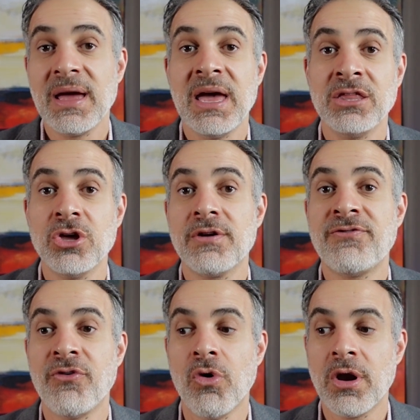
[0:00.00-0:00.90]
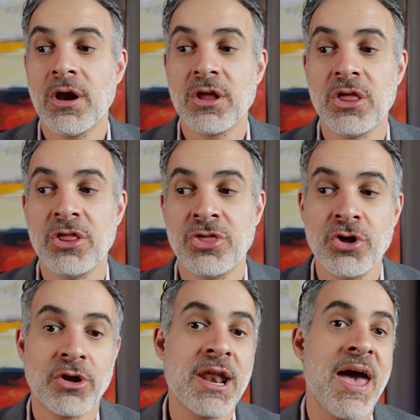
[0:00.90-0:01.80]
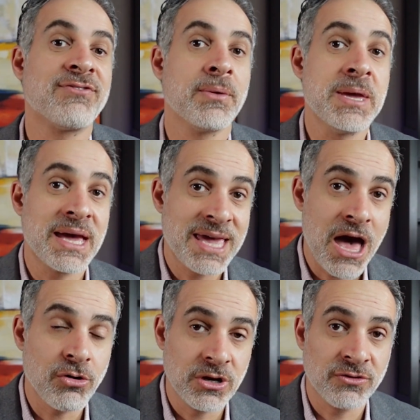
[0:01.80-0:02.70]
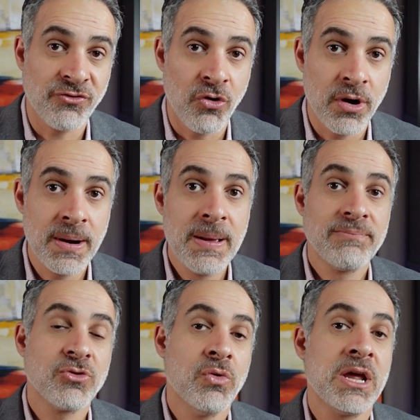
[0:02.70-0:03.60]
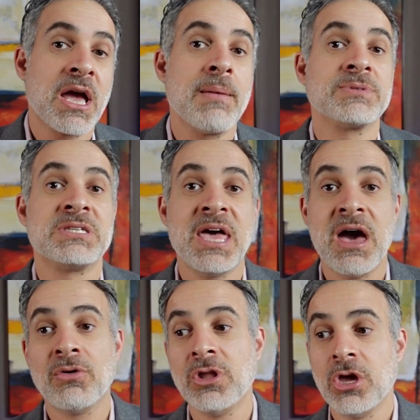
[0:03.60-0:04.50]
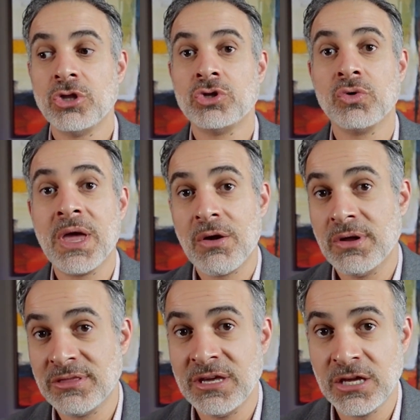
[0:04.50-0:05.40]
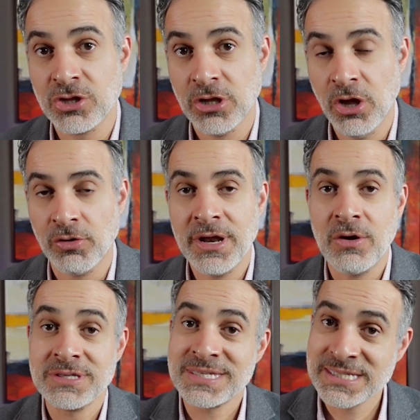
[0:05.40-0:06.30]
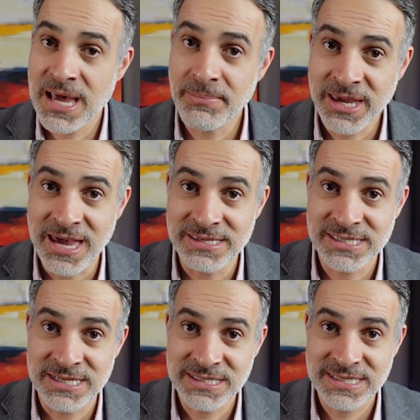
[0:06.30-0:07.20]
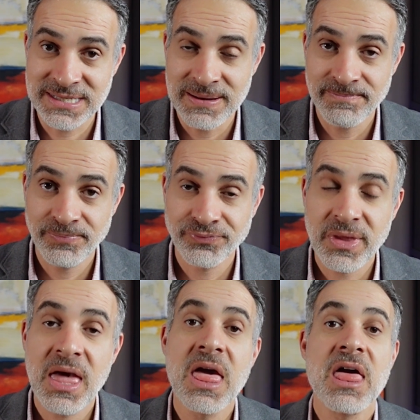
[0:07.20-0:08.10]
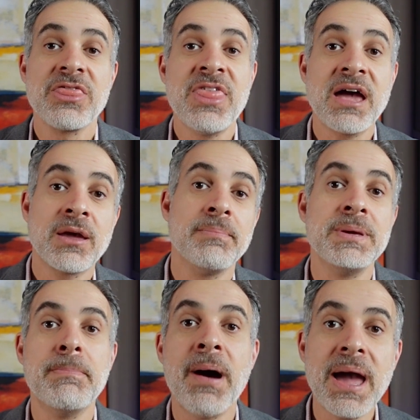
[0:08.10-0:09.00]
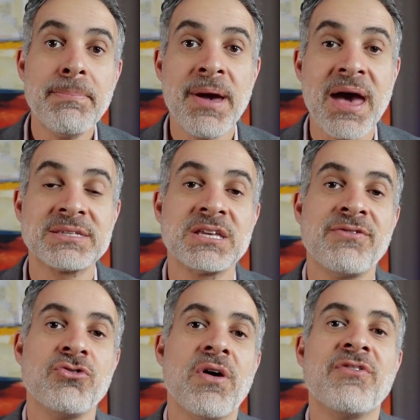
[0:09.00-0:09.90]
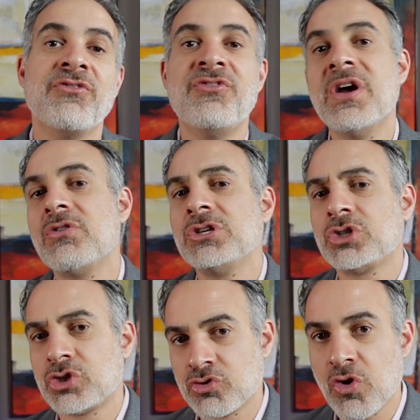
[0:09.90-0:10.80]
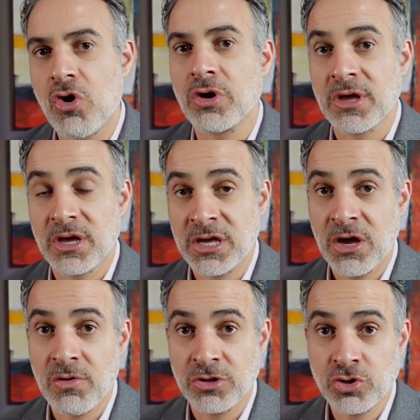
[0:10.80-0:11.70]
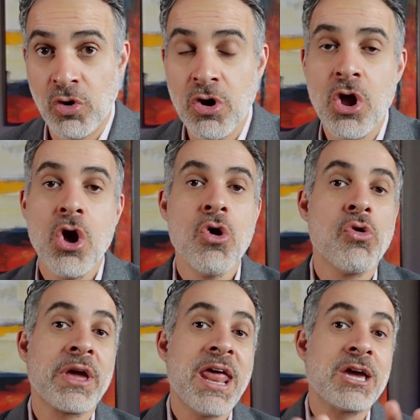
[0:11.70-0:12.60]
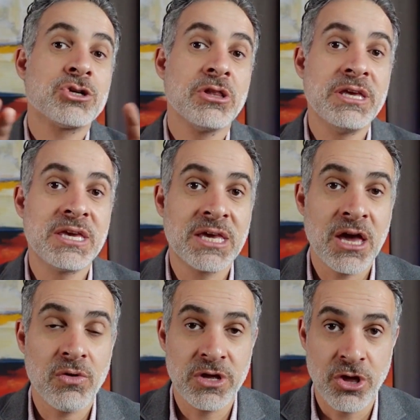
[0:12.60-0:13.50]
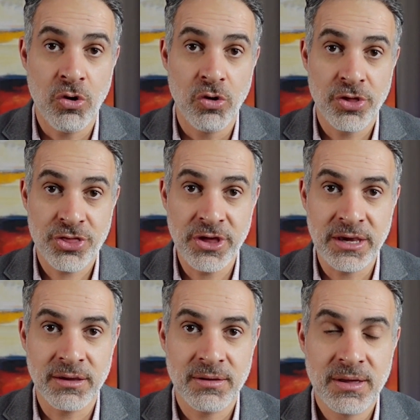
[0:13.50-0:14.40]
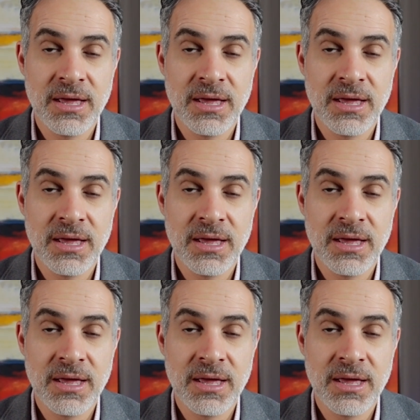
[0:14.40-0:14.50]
and therefore they're going to have to be accounted for when it comes down to guaranteeing the loan. Now, in some cases, that can be bypassed if you have a very strong guarantor who can actually carry the whole thing.